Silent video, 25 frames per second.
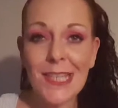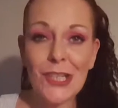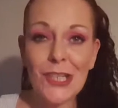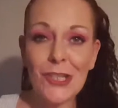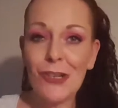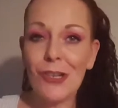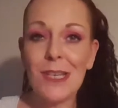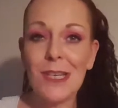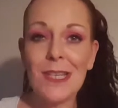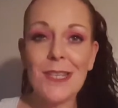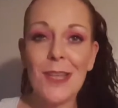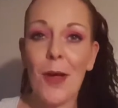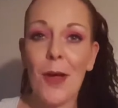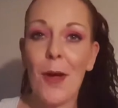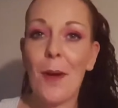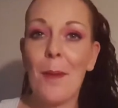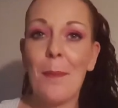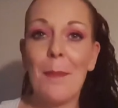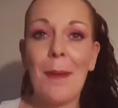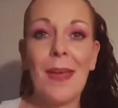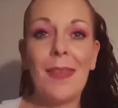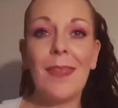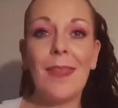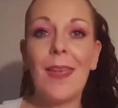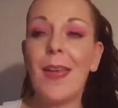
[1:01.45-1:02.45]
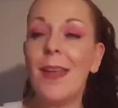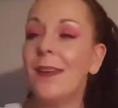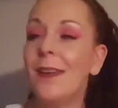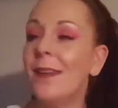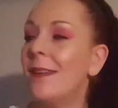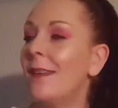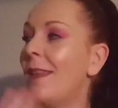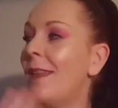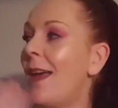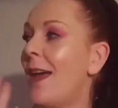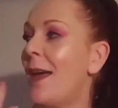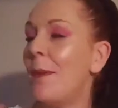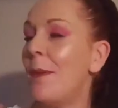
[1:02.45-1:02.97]
Street song. By the end
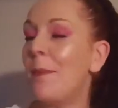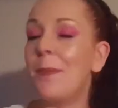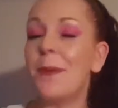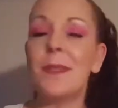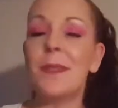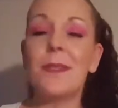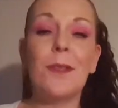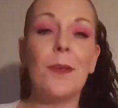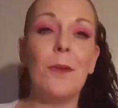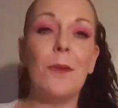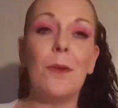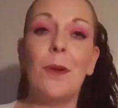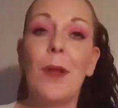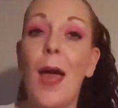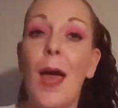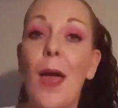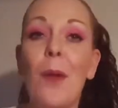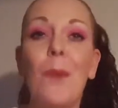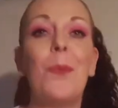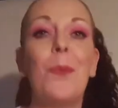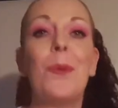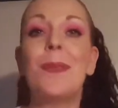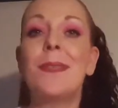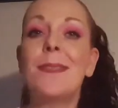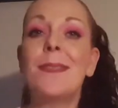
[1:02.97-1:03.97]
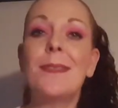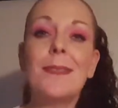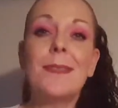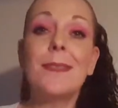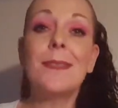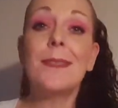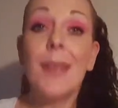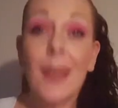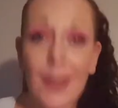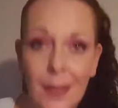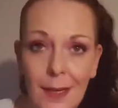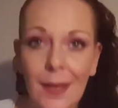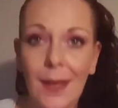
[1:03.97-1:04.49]
of that episode, I was
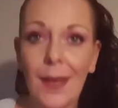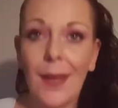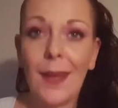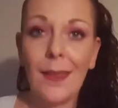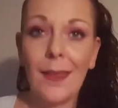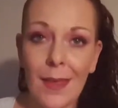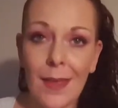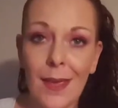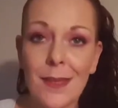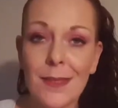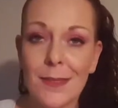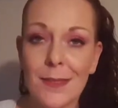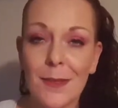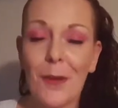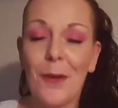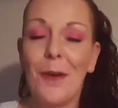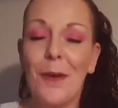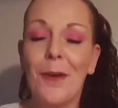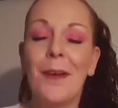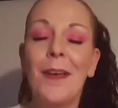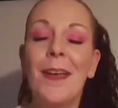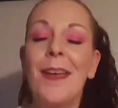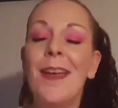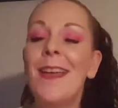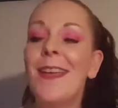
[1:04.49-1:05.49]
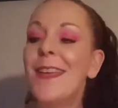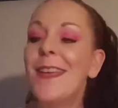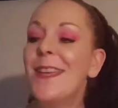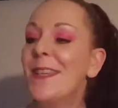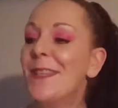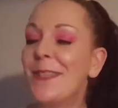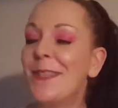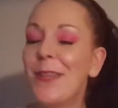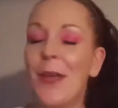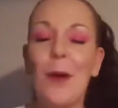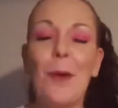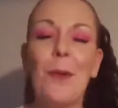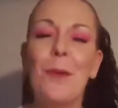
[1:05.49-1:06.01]
singing that song,
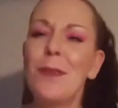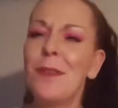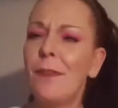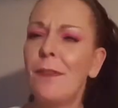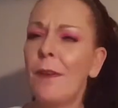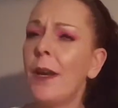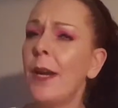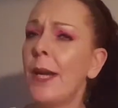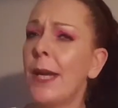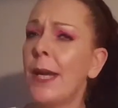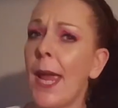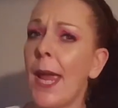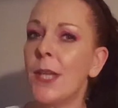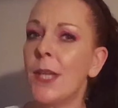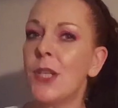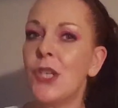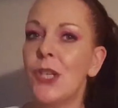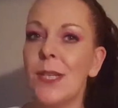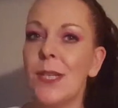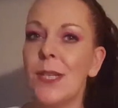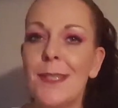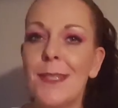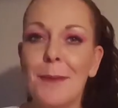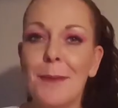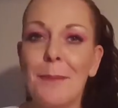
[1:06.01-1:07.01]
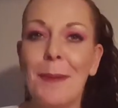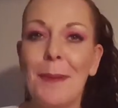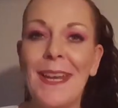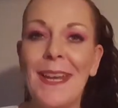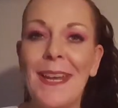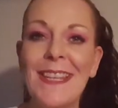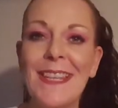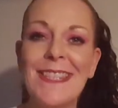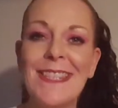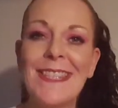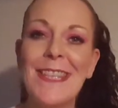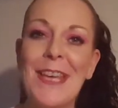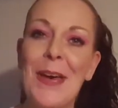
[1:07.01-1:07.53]
so it was very catchy to
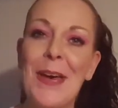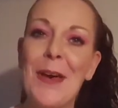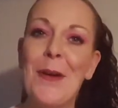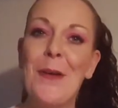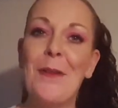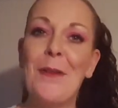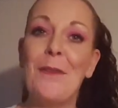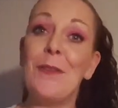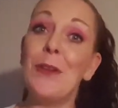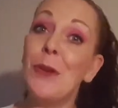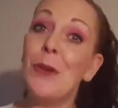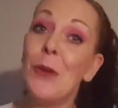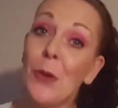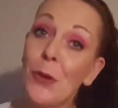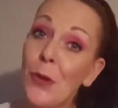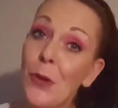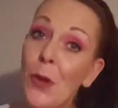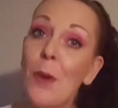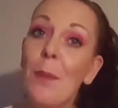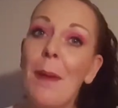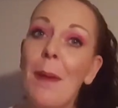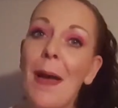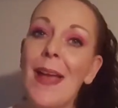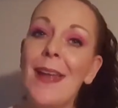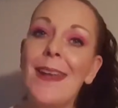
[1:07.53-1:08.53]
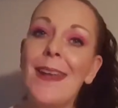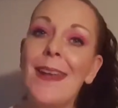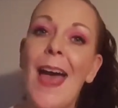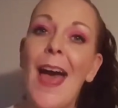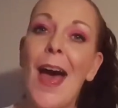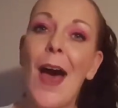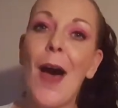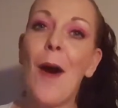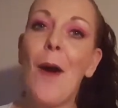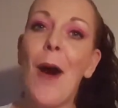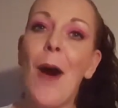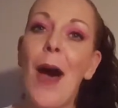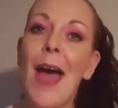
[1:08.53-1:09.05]
me. So if you don't know by
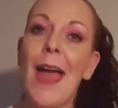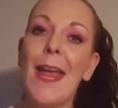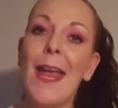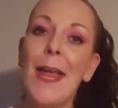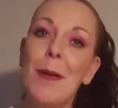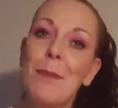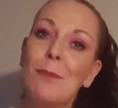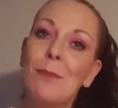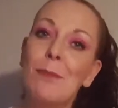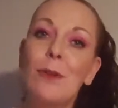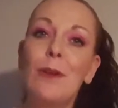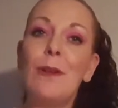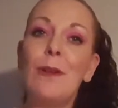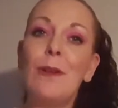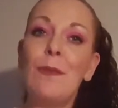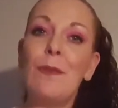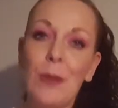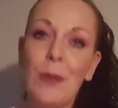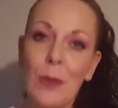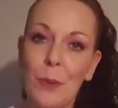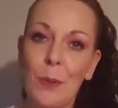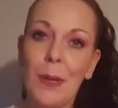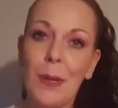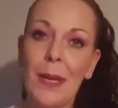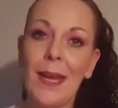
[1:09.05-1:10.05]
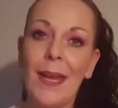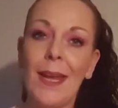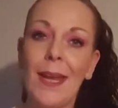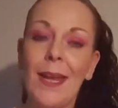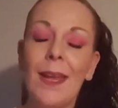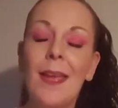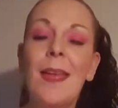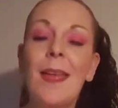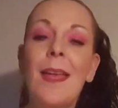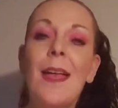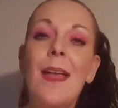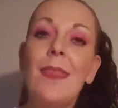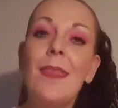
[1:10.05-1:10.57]
now, I am reviewing
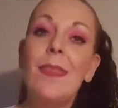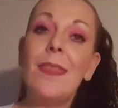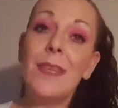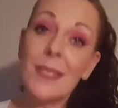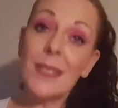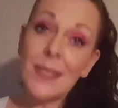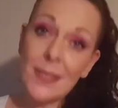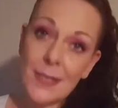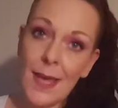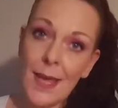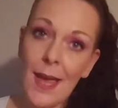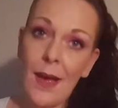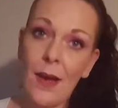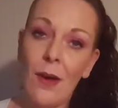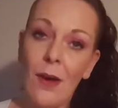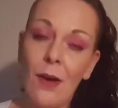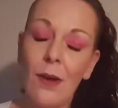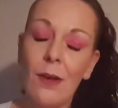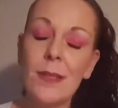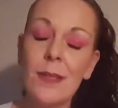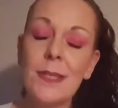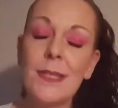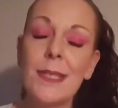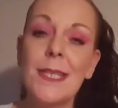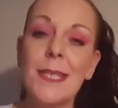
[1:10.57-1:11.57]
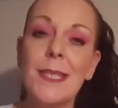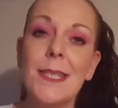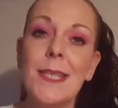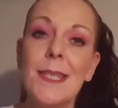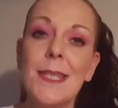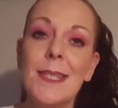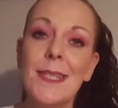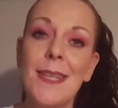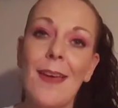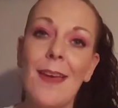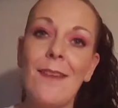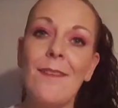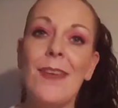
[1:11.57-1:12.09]
The Cell Season
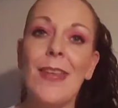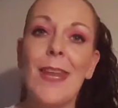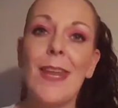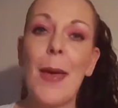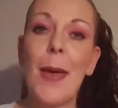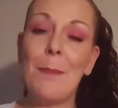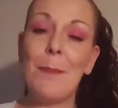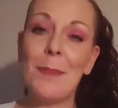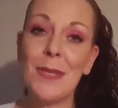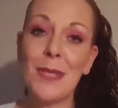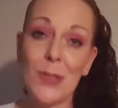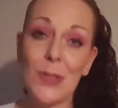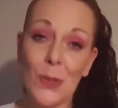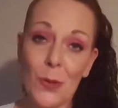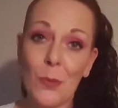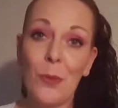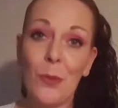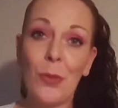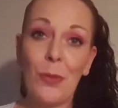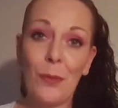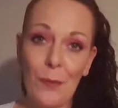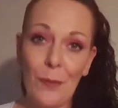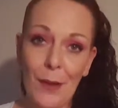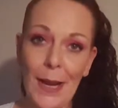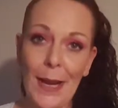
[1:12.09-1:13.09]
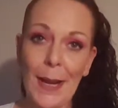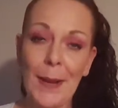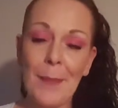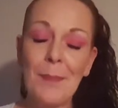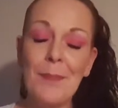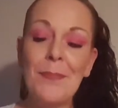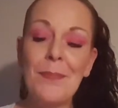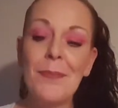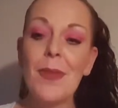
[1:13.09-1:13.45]
7, Episode 3.